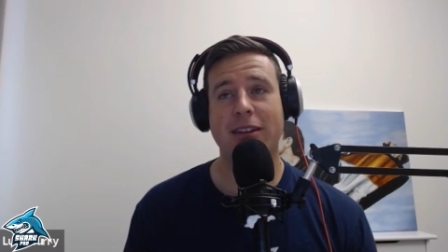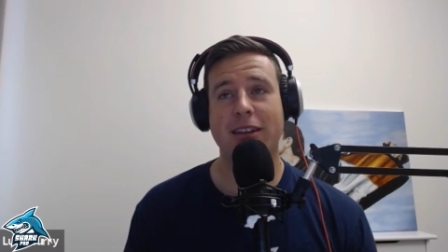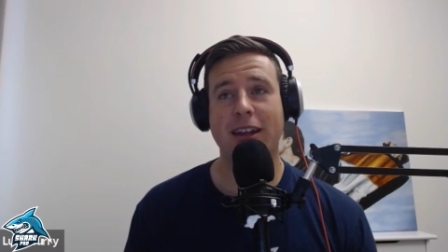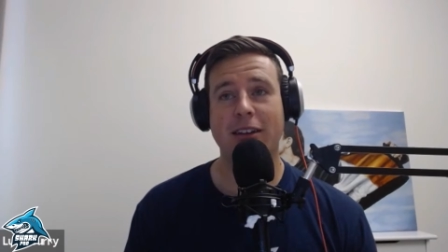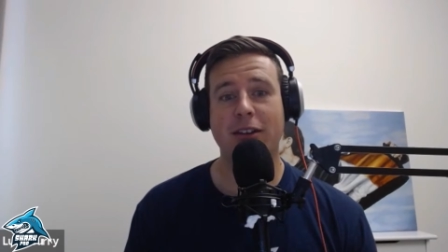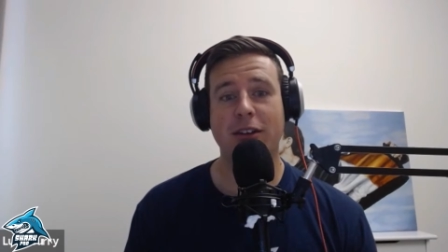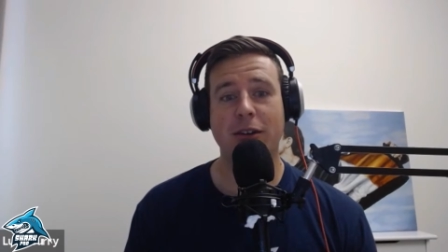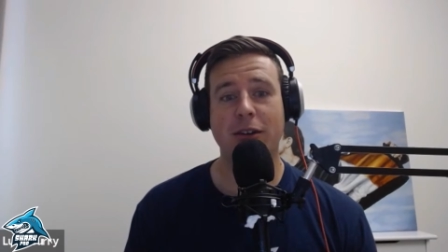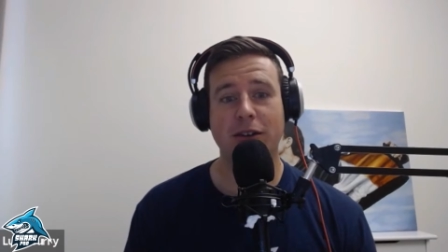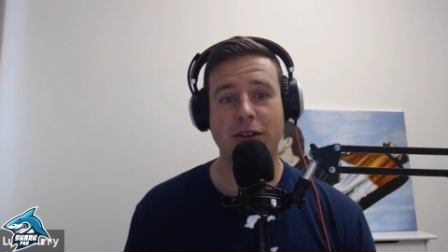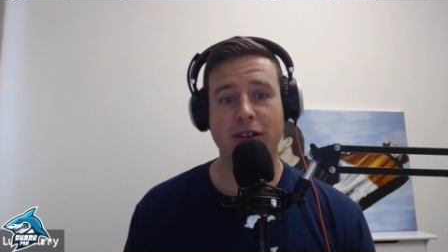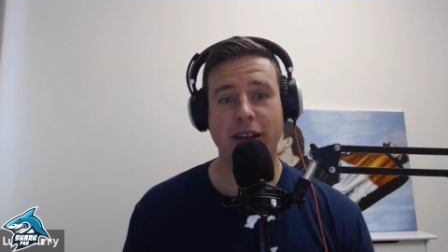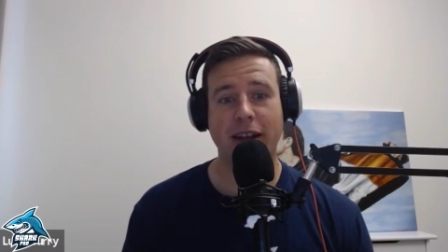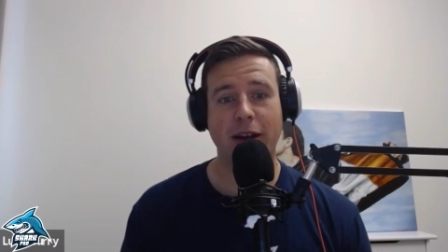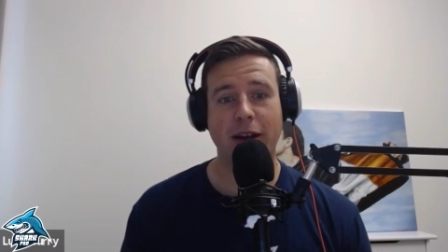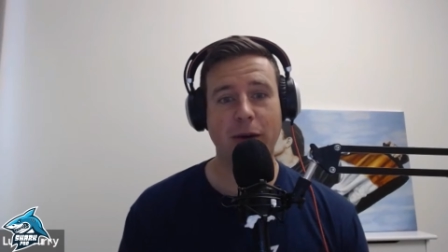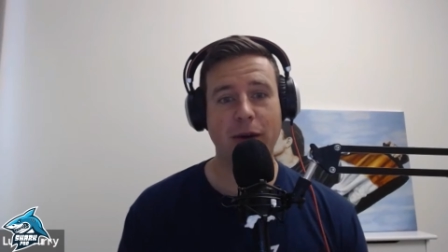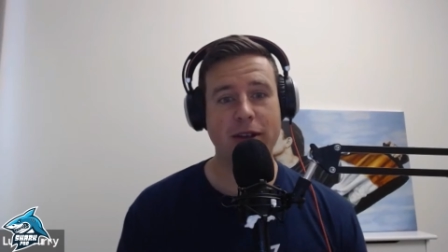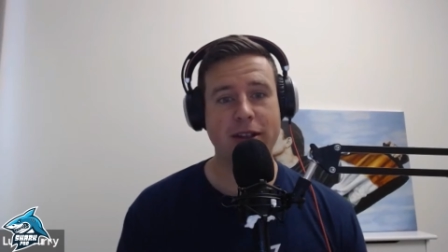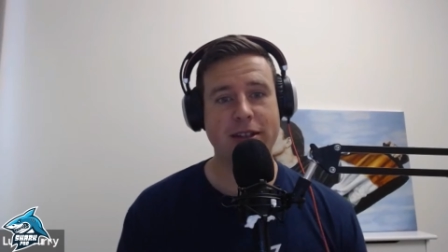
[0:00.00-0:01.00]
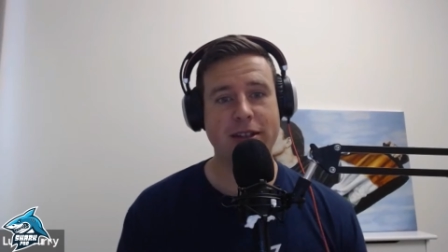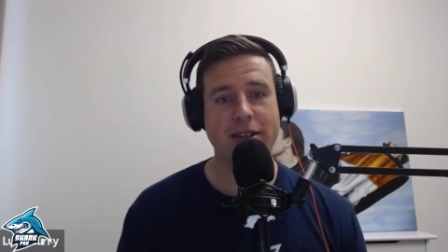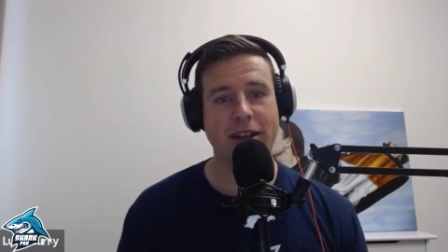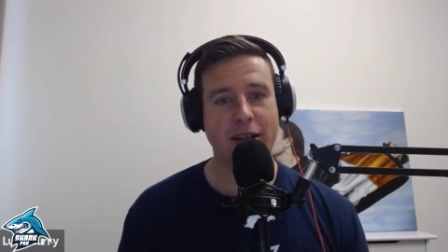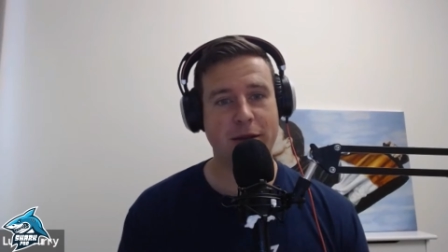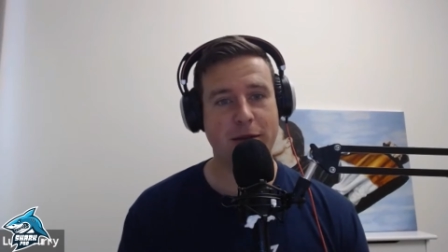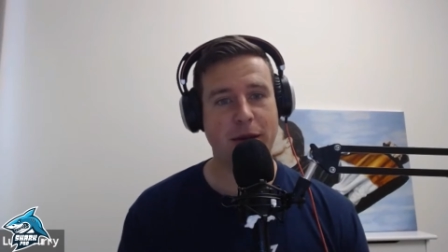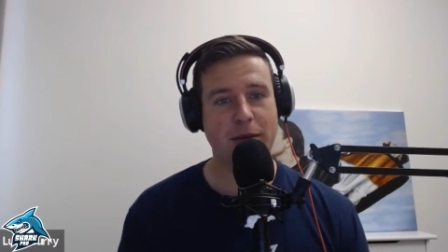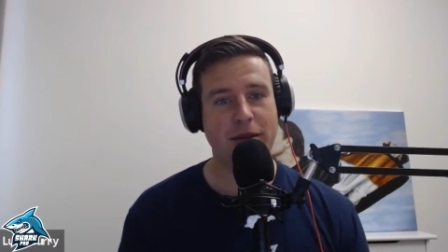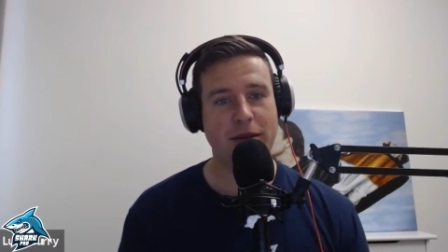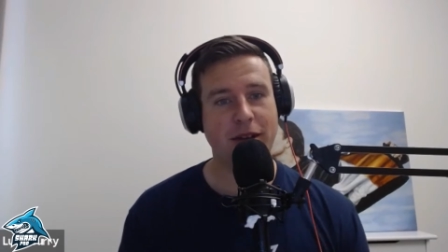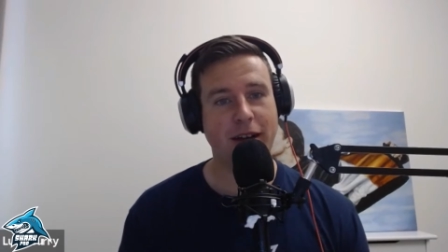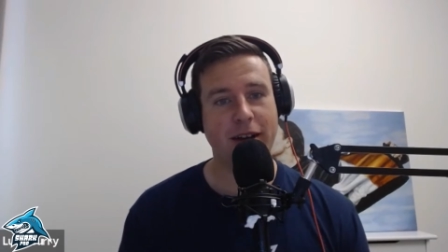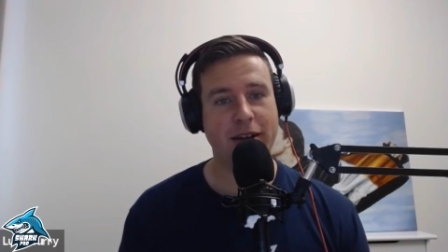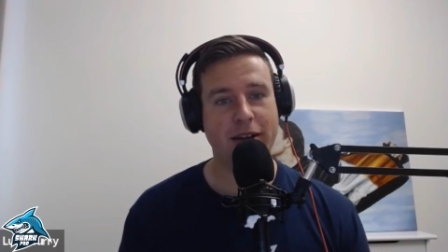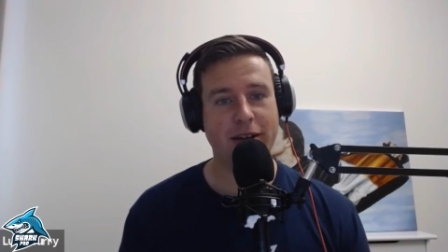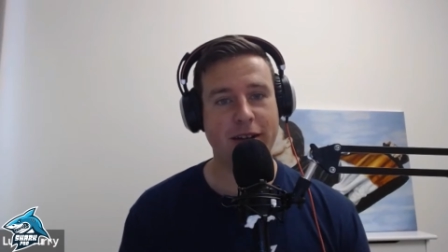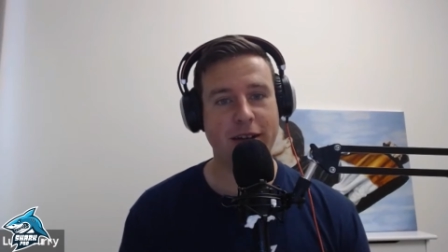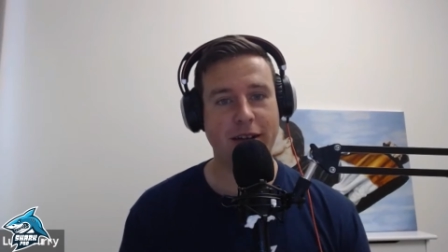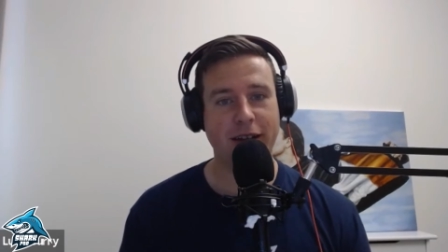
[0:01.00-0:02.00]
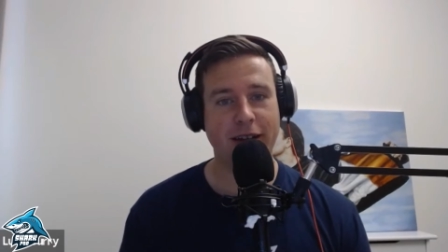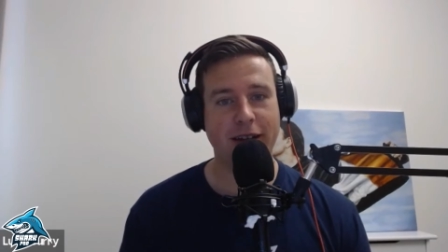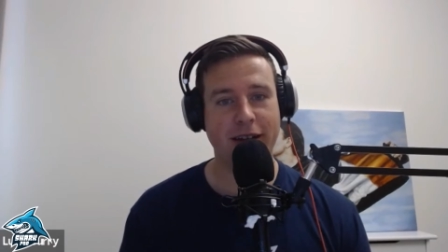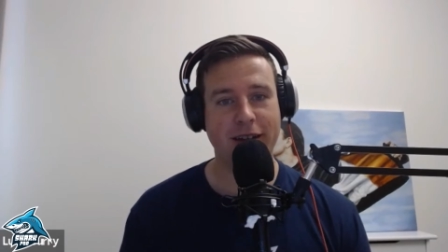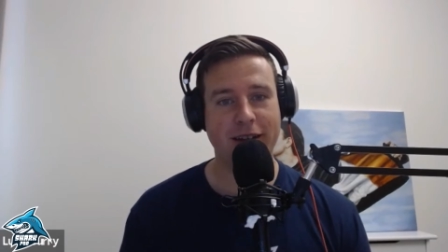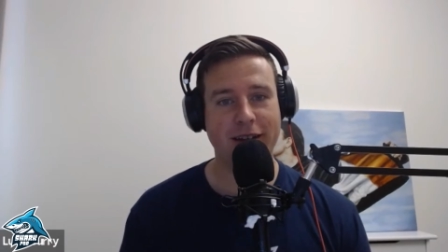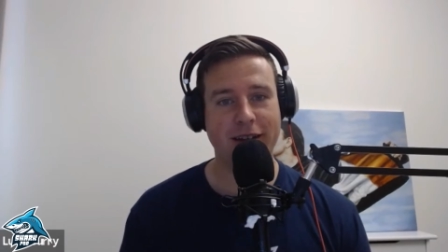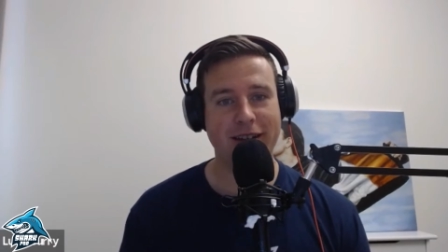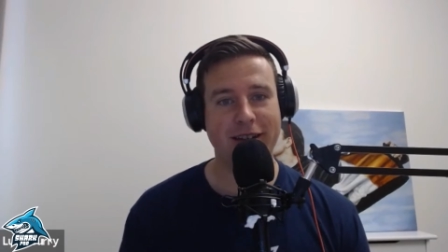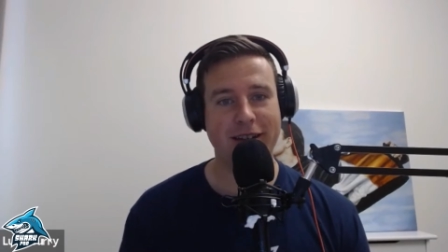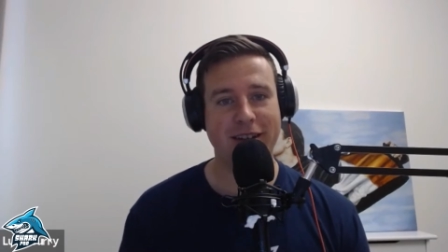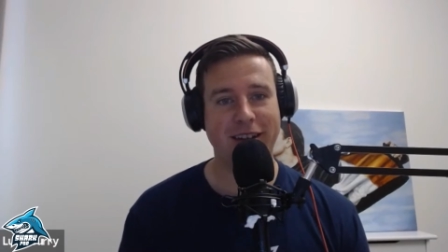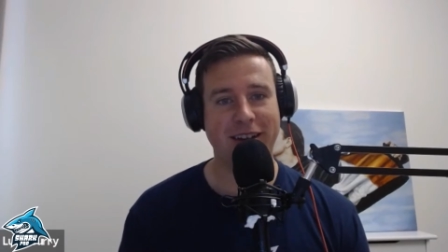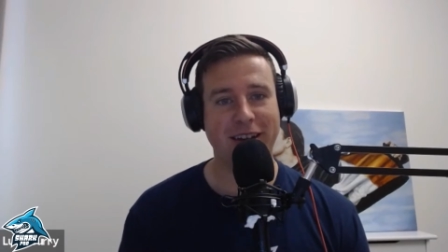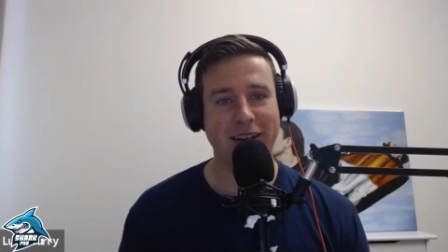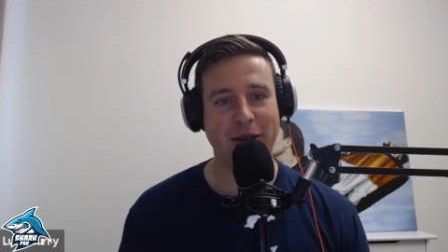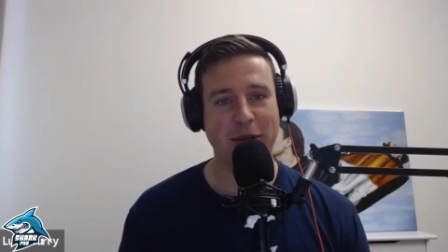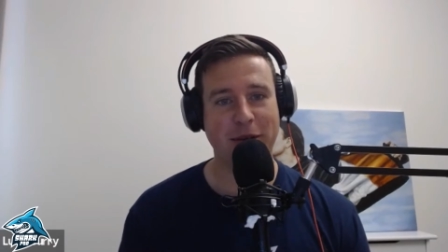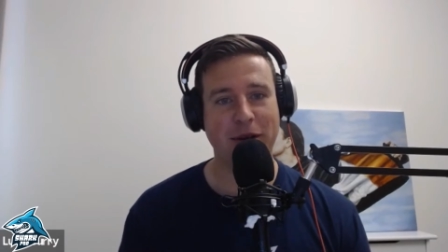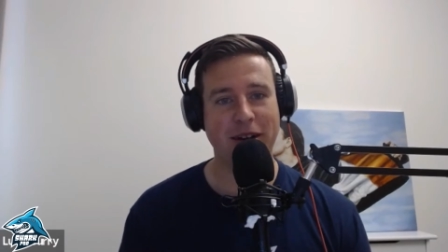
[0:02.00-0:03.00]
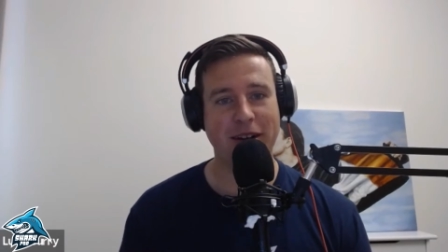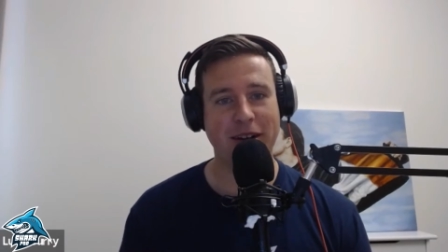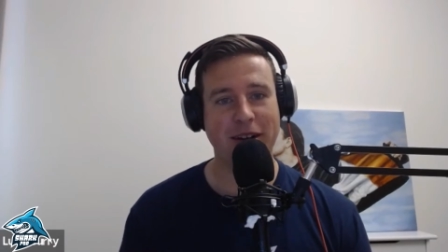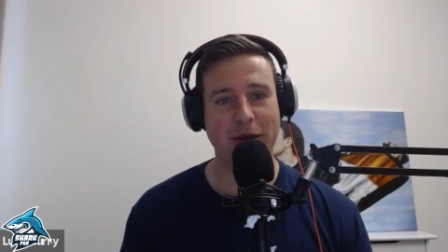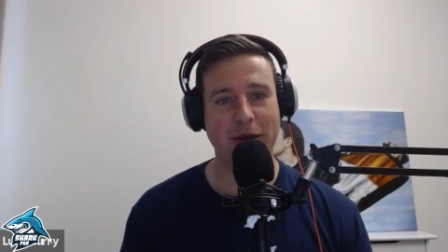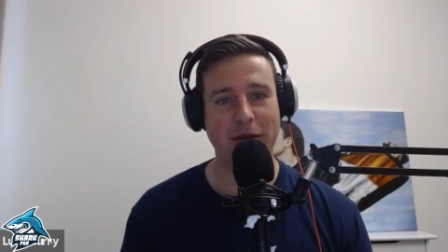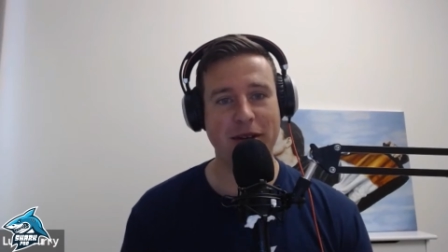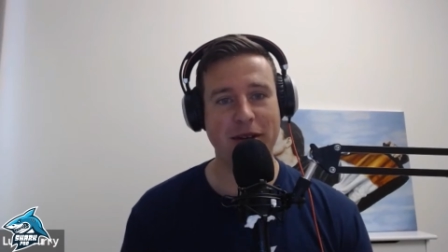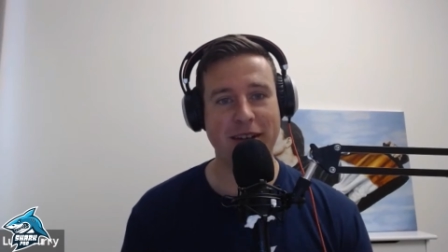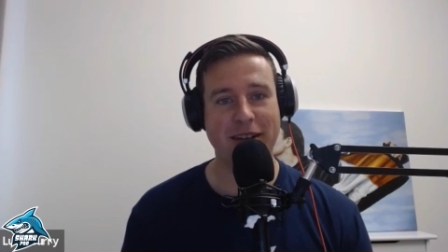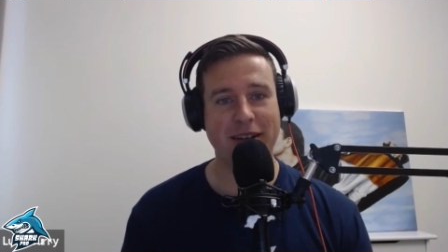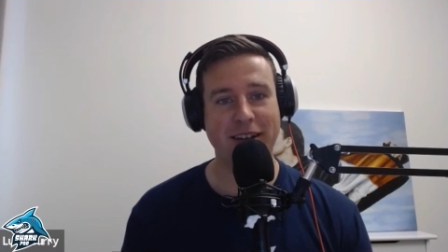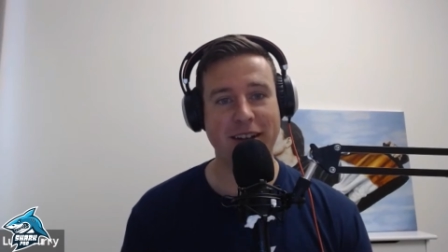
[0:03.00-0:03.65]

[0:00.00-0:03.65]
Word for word: they do, they don't want the salespeople talking to the the product people in,